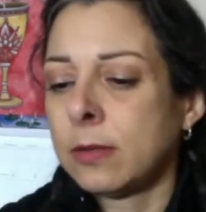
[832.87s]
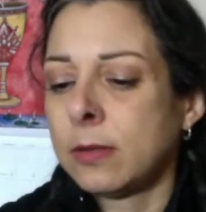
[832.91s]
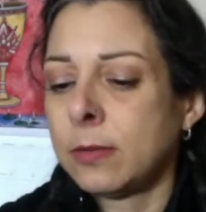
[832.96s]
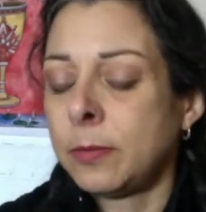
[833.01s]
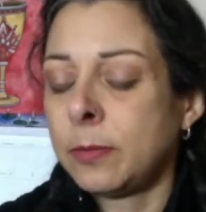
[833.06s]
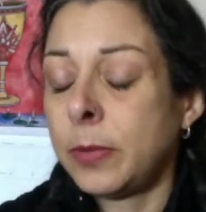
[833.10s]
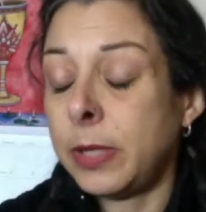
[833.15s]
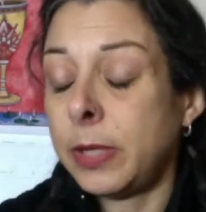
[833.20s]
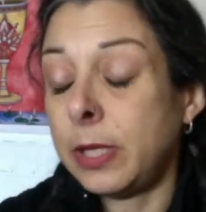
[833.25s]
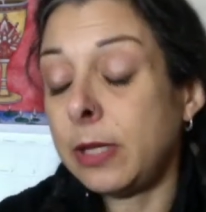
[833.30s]

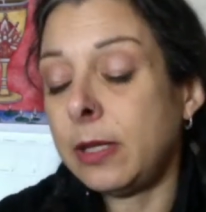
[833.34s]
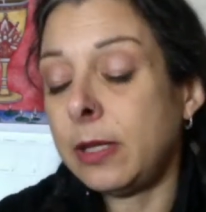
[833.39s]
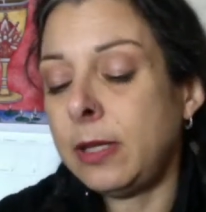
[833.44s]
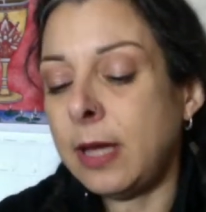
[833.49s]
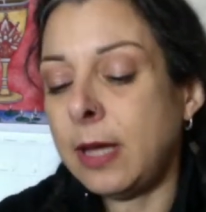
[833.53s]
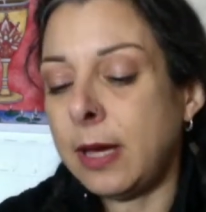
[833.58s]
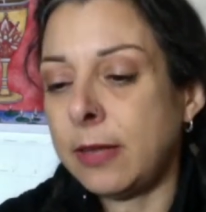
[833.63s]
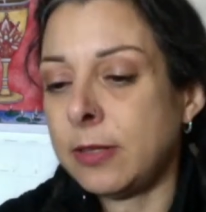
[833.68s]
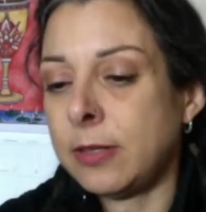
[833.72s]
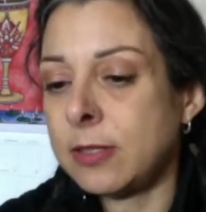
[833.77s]
But
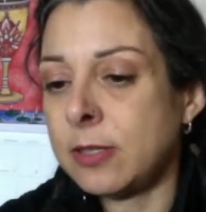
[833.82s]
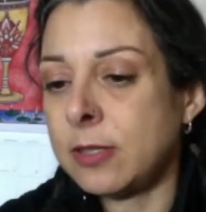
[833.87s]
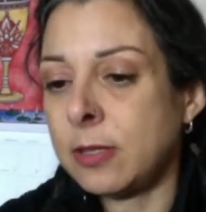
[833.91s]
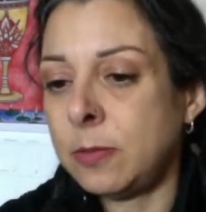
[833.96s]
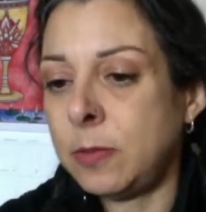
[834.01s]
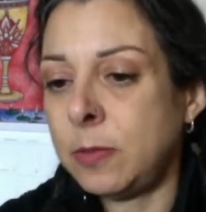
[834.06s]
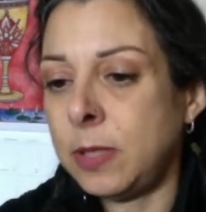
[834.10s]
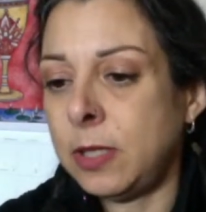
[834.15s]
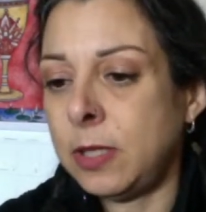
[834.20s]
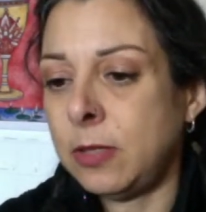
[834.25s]
this could
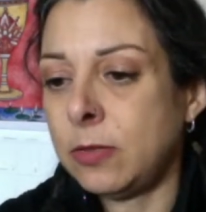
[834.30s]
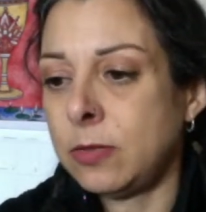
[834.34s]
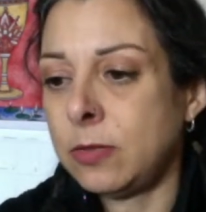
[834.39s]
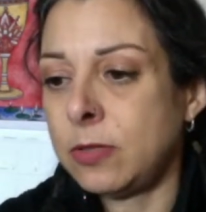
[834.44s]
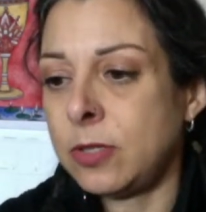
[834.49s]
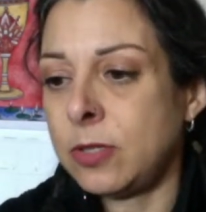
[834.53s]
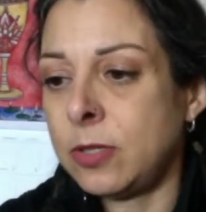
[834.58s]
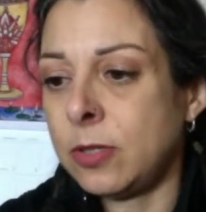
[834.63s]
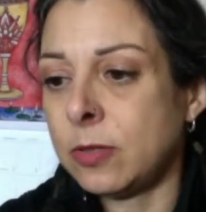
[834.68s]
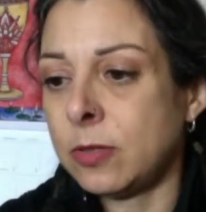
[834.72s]
be you
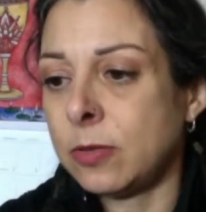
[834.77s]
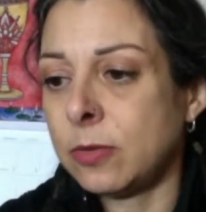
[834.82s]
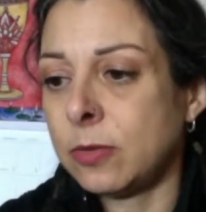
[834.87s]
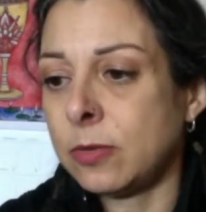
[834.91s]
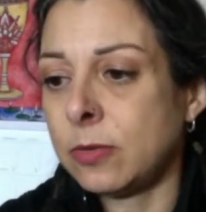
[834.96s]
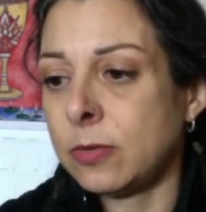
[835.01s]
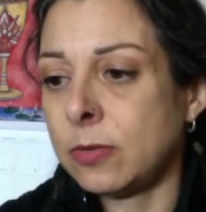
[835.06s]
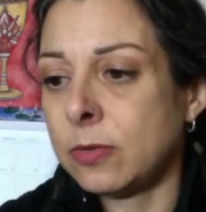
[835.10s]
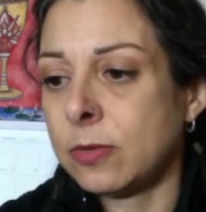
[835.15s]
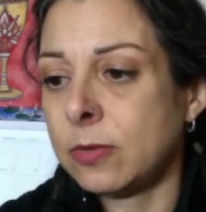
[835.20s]
too.
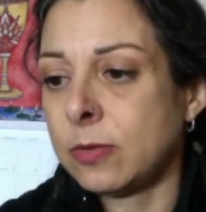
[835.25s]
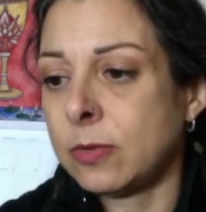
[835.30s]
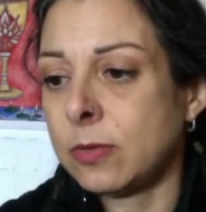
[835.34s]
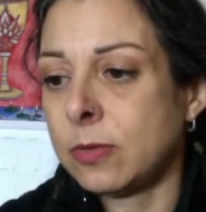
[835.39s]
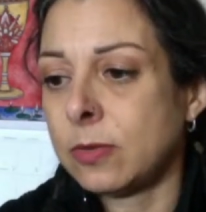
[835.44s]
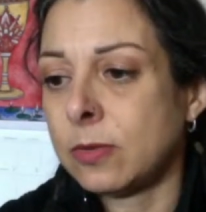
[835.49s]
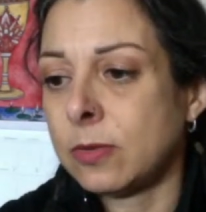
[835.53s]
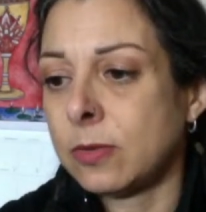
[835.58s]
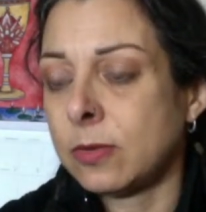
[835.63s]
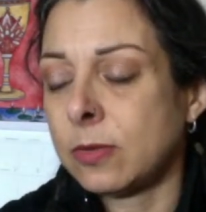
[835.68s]

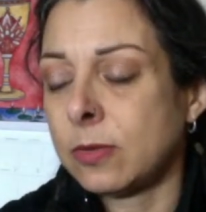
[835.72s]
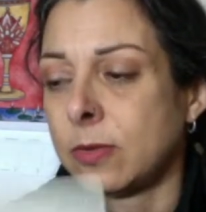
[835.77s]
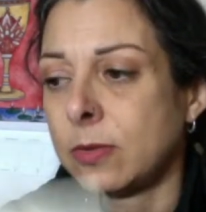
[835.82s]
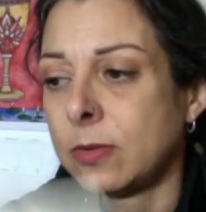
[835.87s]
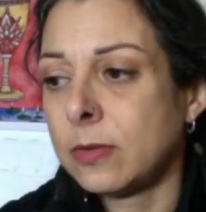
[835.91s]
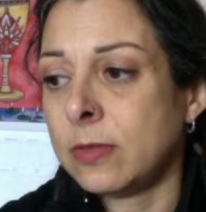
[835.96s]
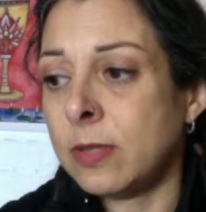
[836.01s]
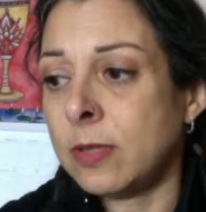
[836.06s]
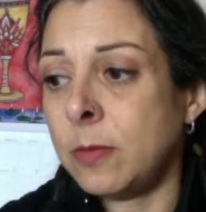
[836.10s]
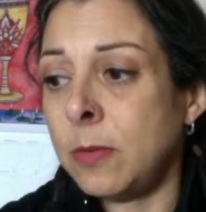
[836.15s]

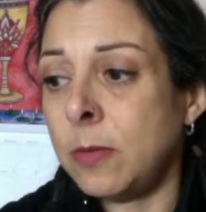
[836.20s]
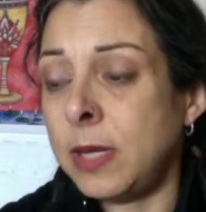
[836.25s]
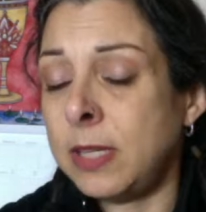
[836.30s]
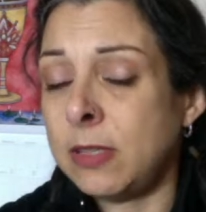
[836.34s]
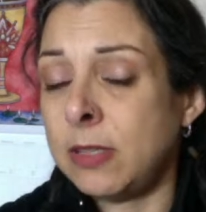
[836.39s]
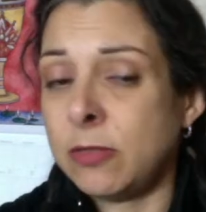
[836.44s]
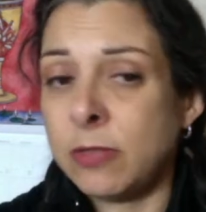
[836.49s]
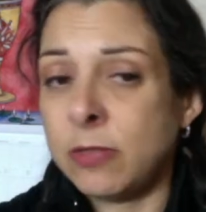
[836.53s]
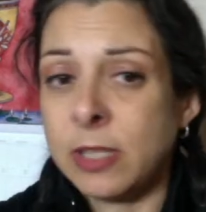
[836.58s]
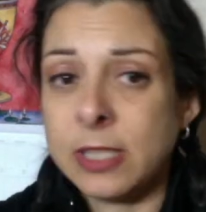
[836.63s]

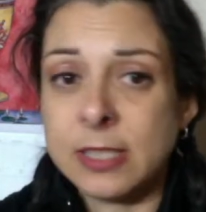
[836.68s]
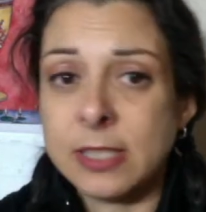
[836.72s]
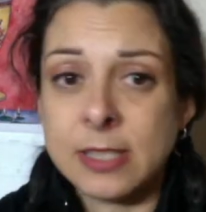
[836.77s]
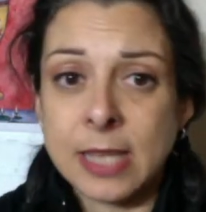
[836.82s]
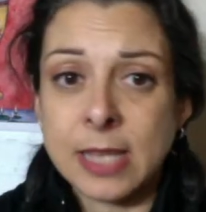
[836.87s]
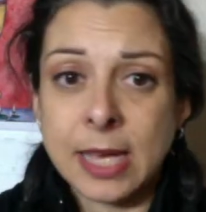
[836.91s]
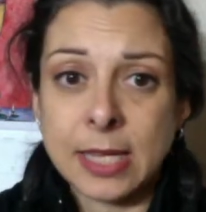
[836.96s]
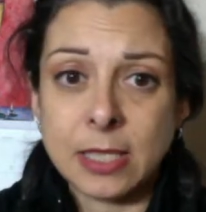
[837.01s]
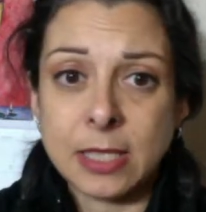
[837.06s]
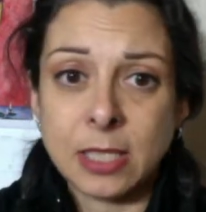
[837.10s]
Somebody's very
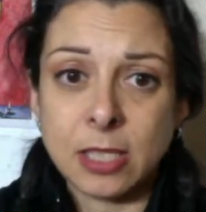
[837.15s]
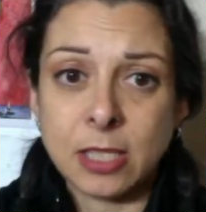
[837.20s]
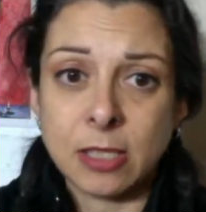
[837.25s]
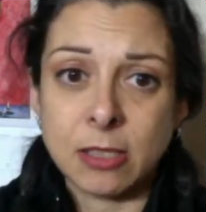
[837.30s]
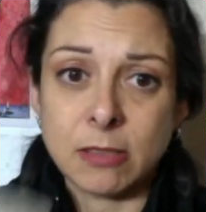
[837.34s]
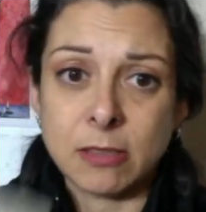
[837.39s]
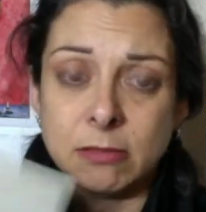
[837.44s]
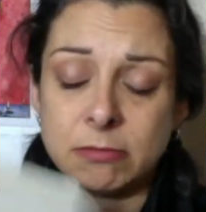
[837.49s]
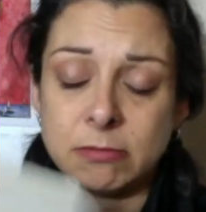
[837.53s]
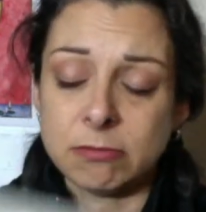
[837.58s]
sad
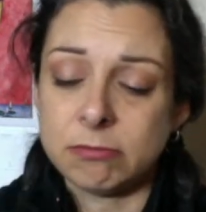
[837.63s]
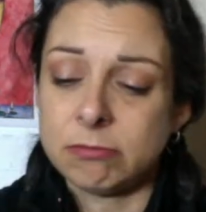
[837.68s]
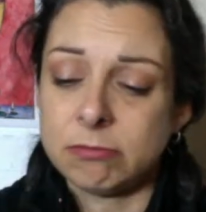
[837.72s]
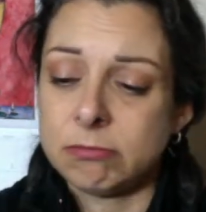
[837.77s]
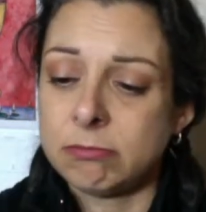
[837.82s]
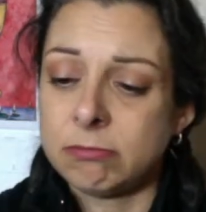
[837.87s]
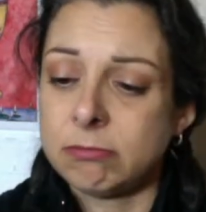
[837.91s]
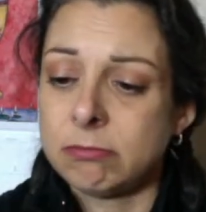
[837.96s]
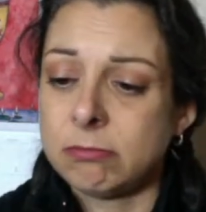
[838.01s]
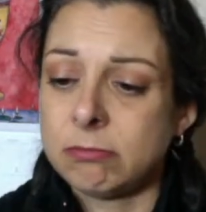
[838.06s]
here,
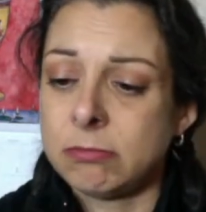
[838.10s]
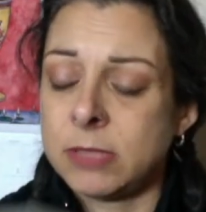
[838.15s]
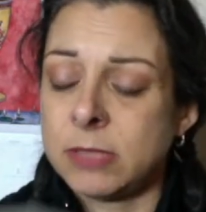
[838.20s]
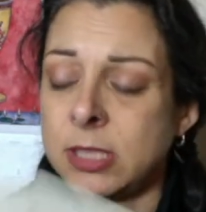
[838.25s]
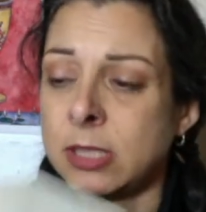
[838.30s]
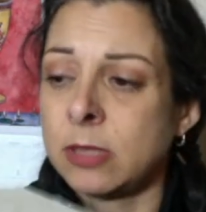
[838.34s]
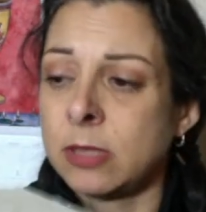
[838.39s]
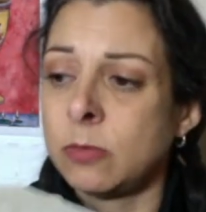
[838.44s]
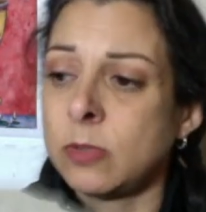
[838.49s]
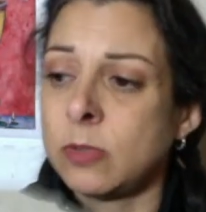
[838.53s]

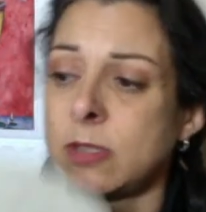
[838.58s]
dealing with